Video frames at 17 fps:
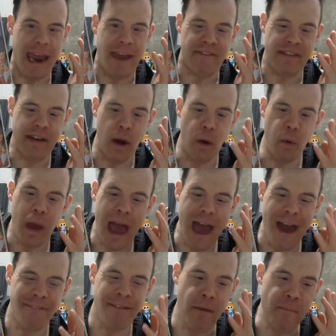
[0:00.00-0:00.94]
if you
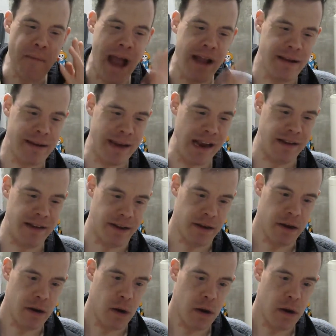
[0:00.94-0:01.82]
have imagination,